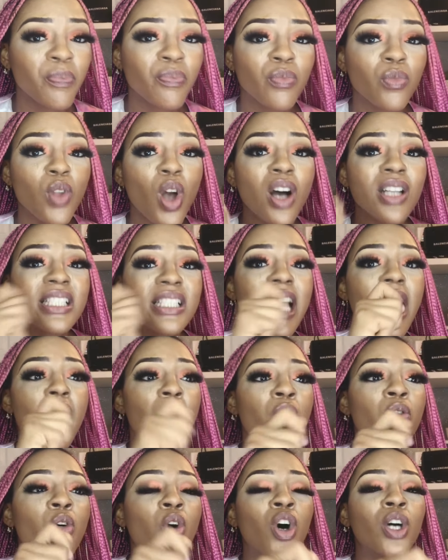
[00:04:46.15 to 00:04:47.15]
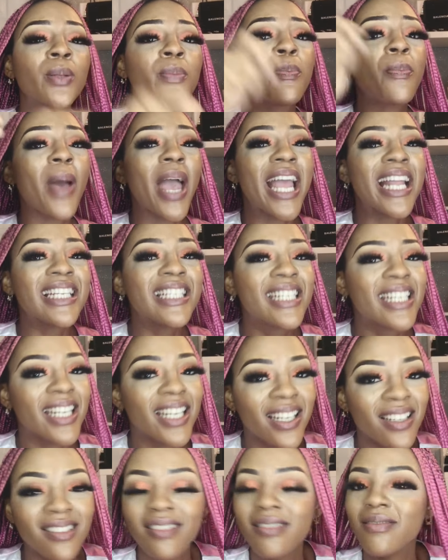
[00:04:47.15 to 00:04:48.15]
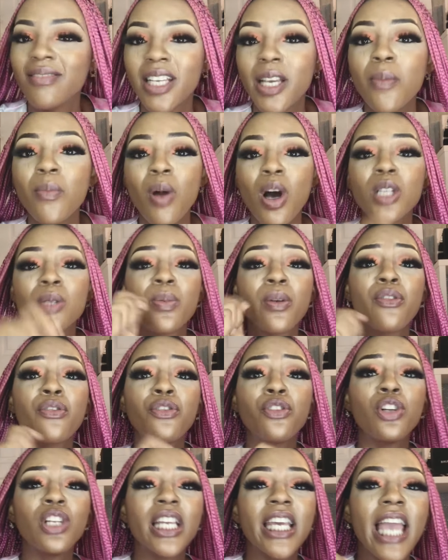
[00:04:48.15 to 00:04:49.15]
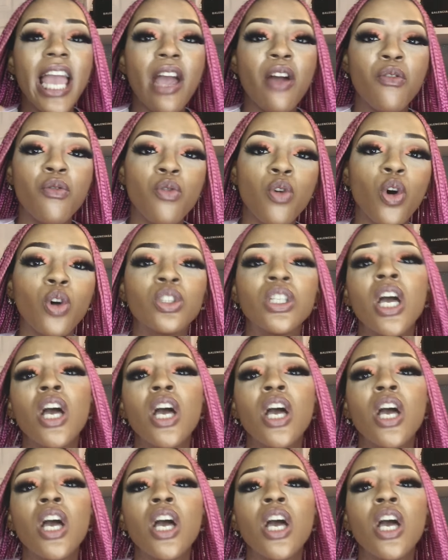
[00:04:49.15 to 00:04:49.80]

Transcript: not enrolled pending. It must be fully enrolled.